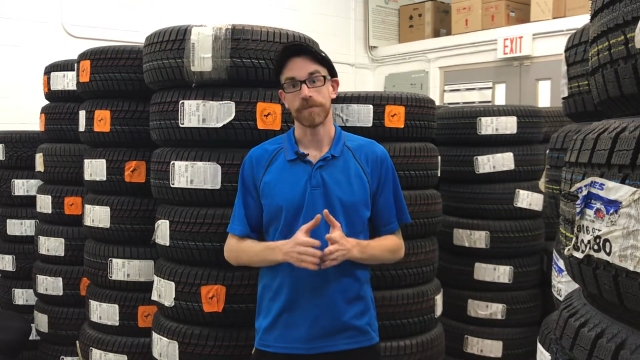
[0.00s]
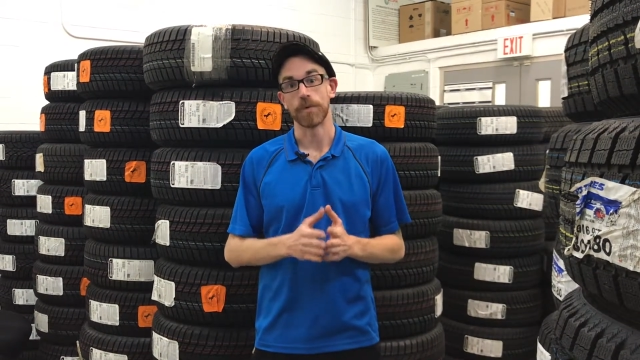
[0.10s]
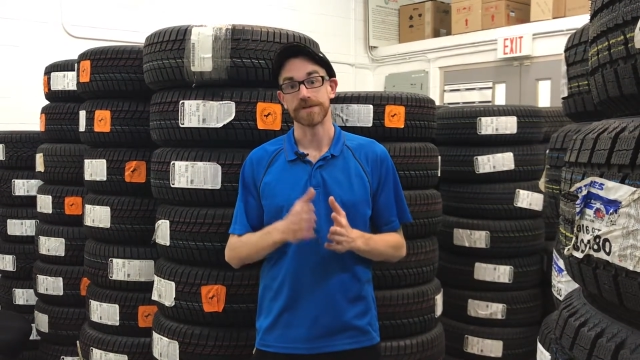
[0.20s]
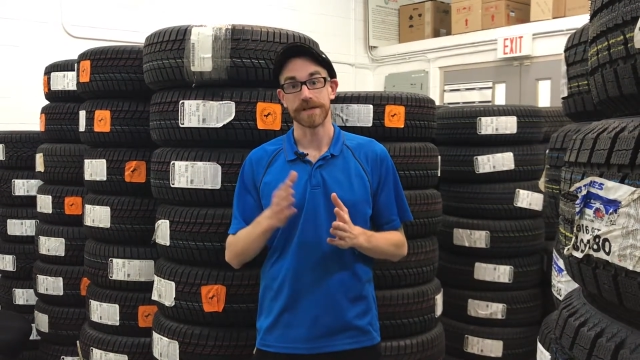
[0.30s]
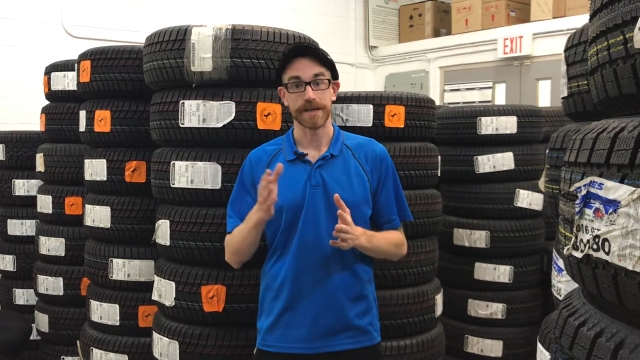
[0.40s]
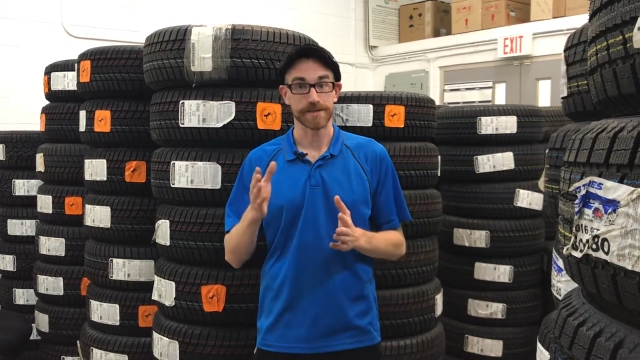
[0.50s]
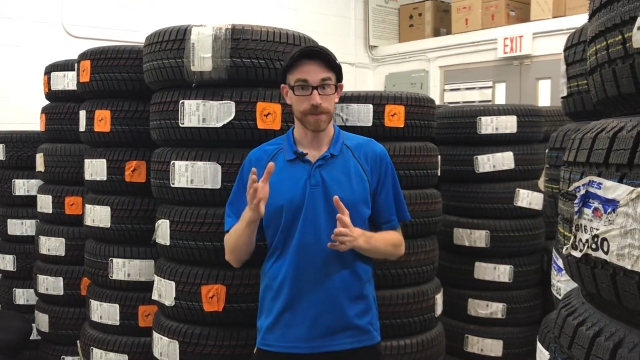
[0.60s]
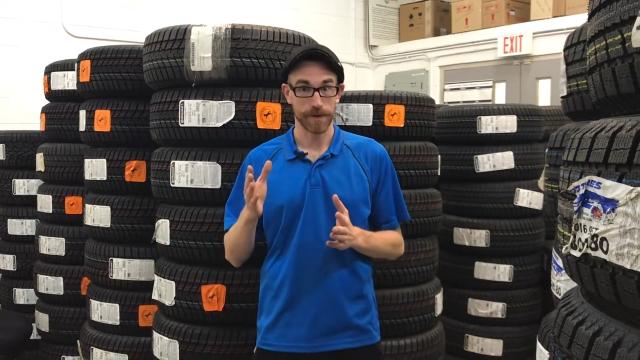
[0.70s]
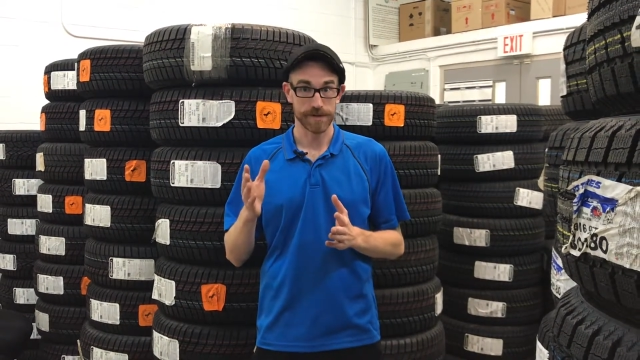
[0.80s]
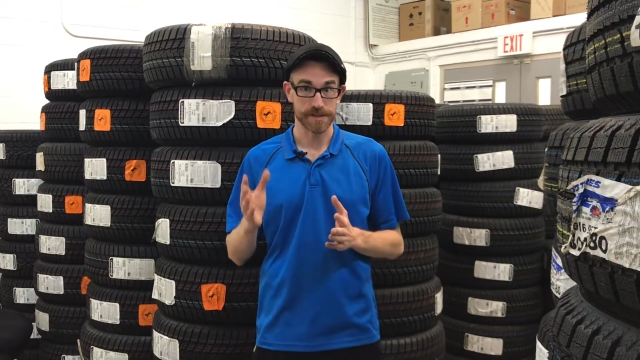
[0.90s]
Once it gets
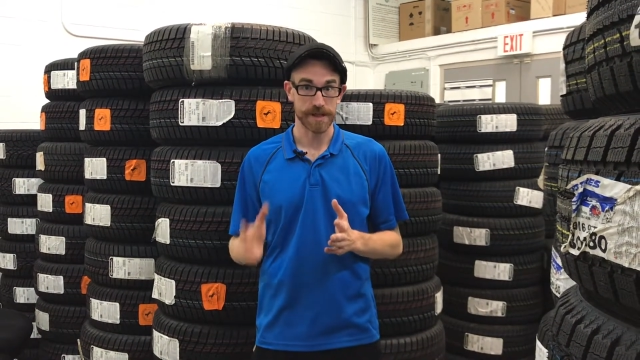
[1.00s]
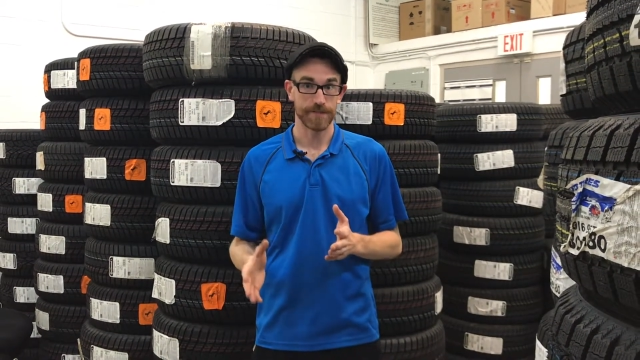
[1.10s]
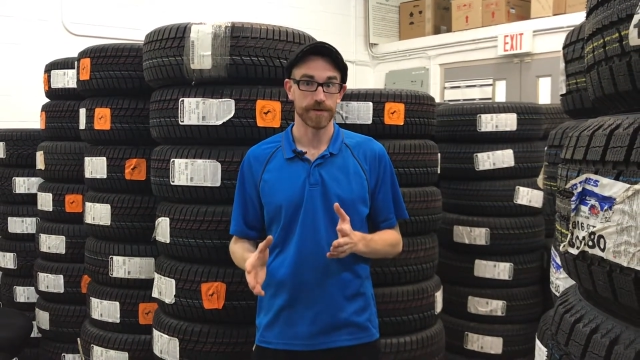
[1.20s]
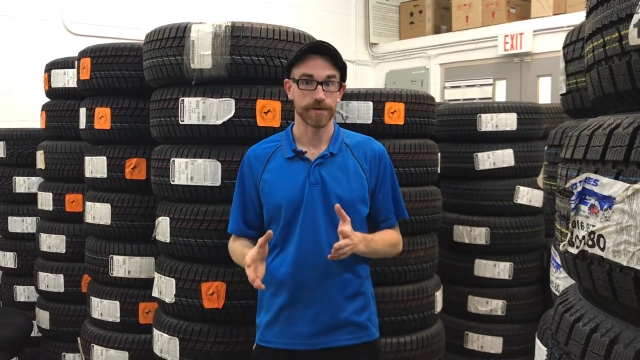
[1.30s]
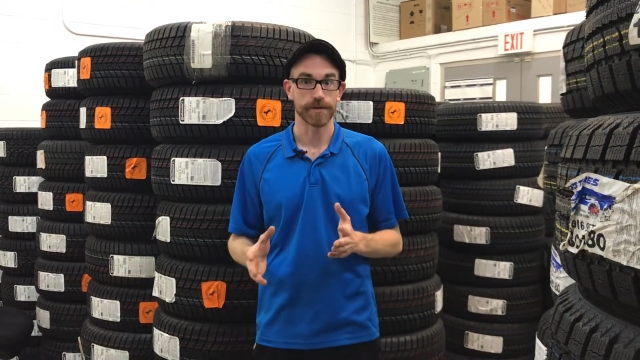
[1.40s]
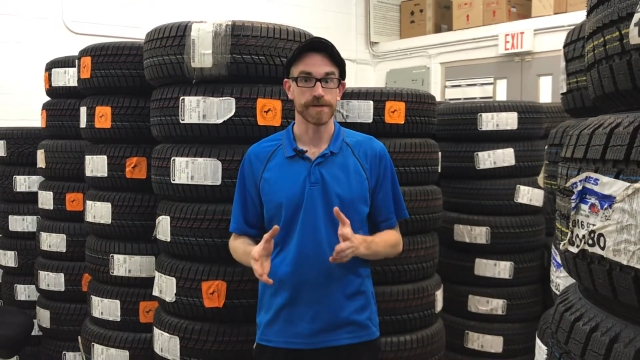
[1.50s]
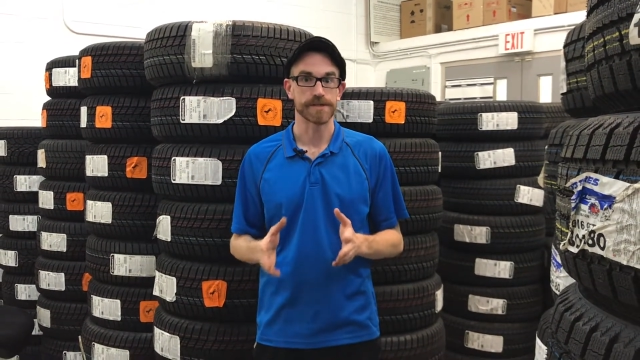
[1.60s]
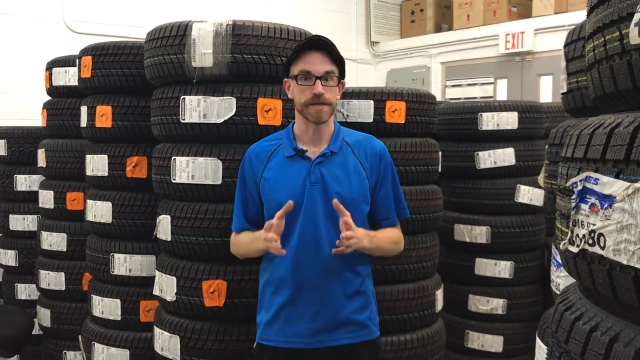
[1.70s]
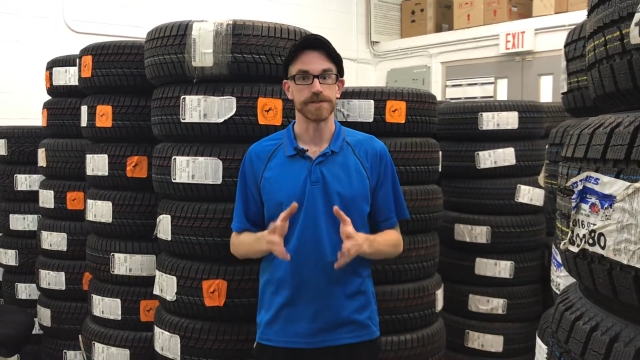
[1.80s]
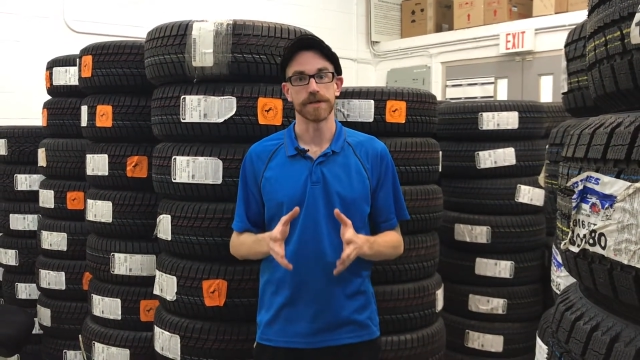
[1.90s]
below 7 degrees,
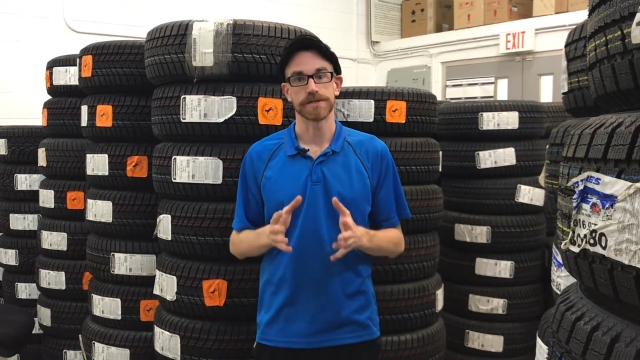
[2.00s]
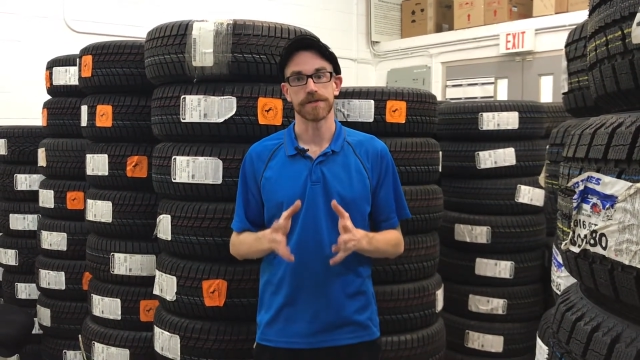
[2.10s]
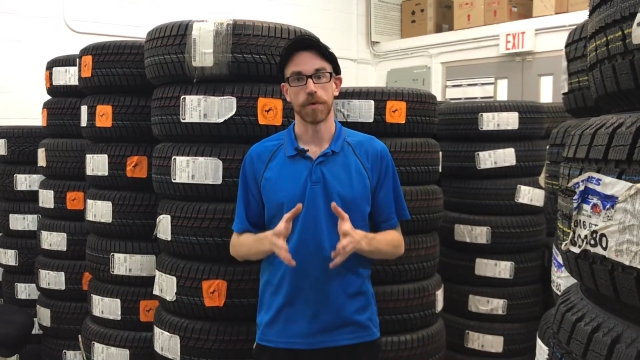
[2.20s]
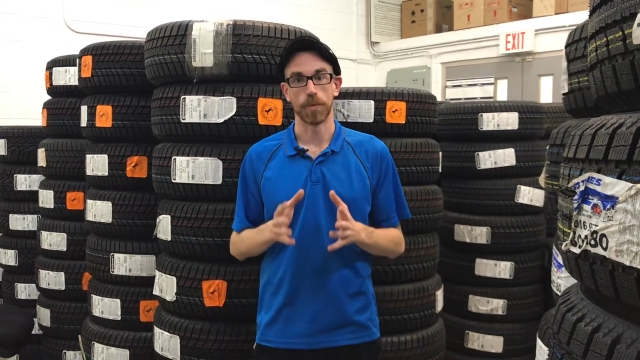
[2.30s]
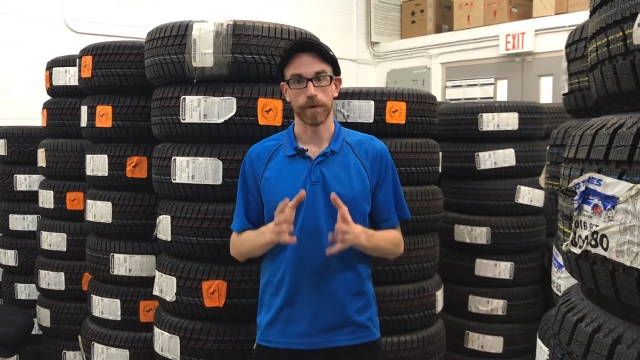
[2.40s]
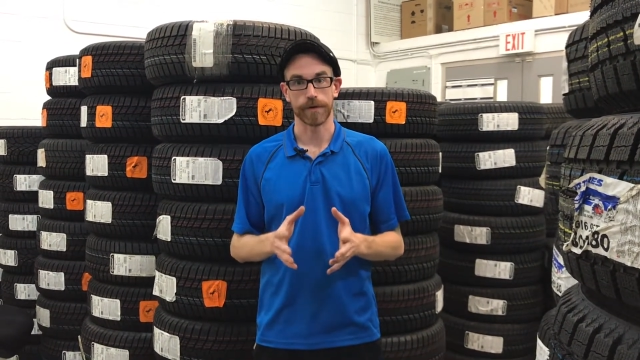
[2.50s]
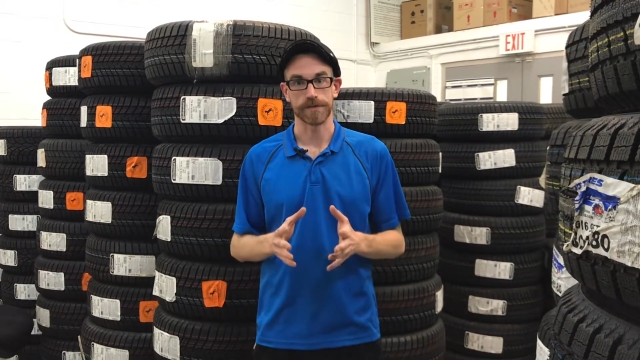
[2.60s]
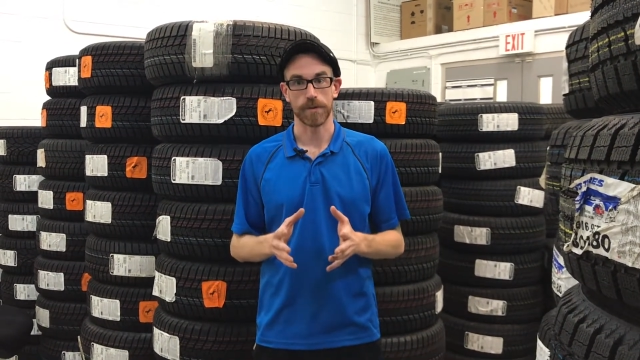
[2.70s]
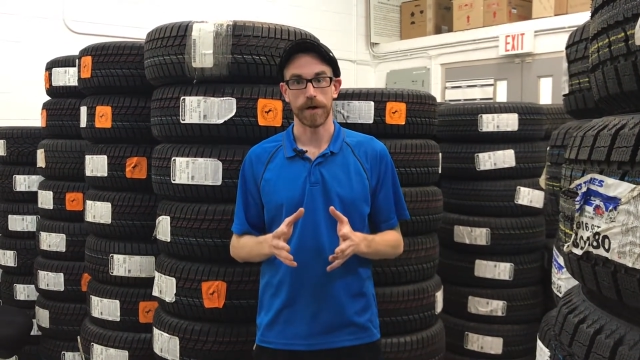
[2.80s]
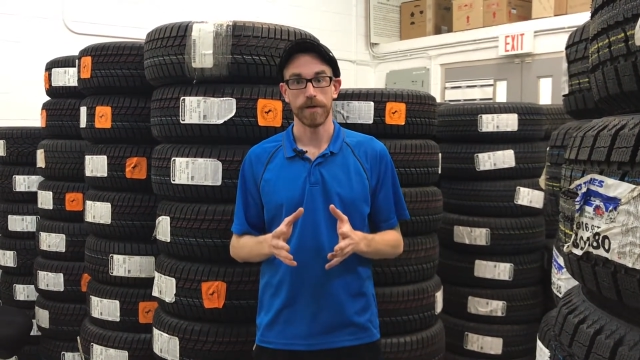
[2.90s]
they just don't work
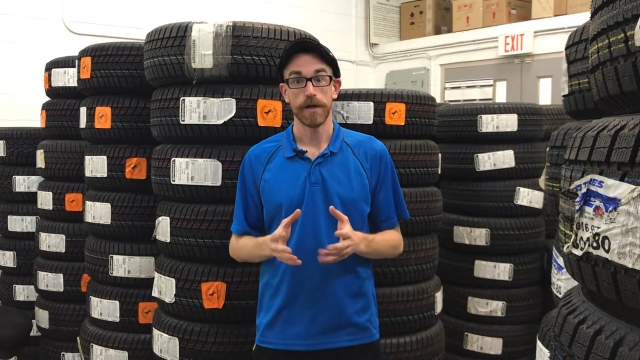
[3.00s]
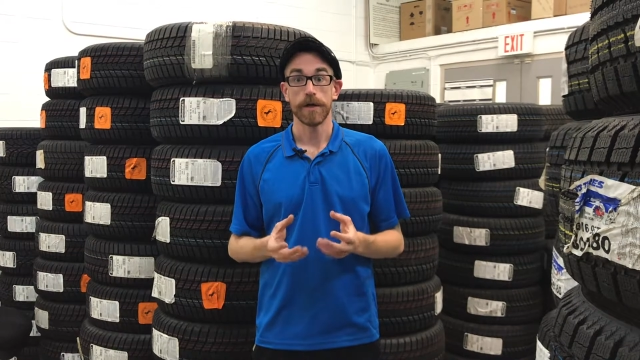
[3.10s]
as well.